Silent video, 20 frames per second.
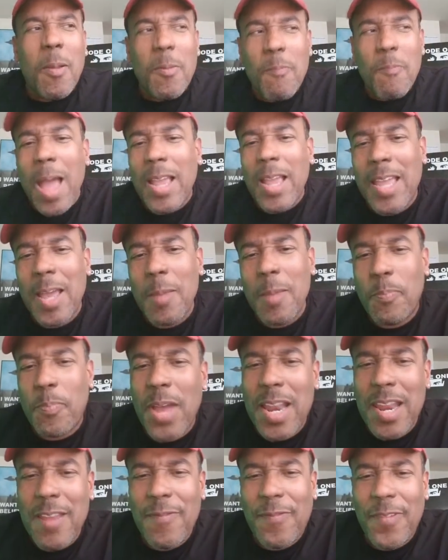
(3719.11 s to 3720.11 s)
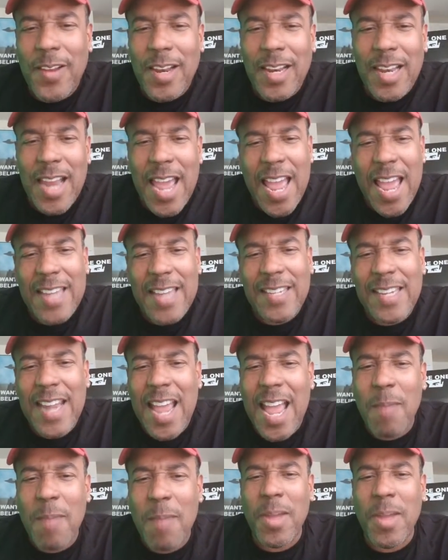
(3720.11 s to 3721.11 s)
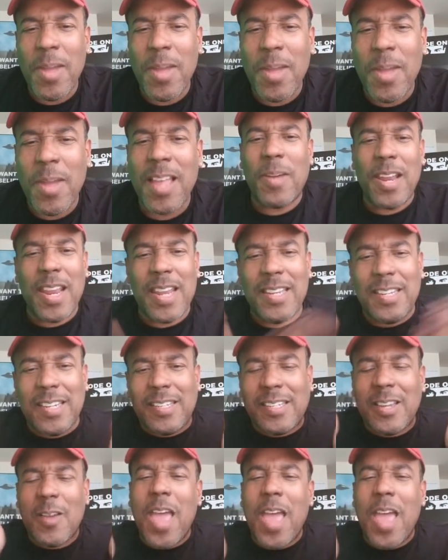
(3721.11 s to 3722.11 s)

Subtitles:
my good buddy for the last 9 months, but it just so